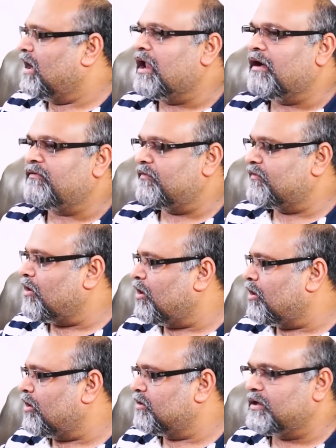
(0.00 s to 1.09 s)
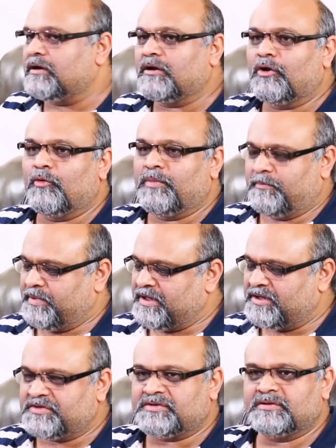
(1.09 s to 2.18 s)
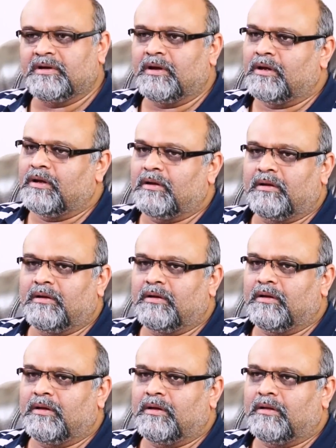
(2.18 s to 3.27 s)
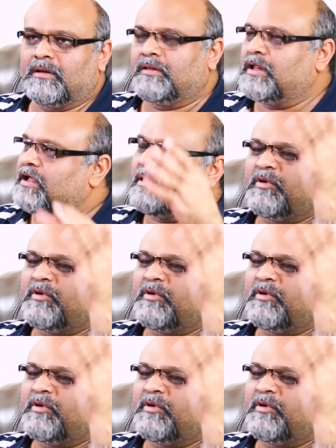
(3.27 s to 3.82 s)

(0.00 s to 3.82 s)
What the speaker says: love of God and global peace, they can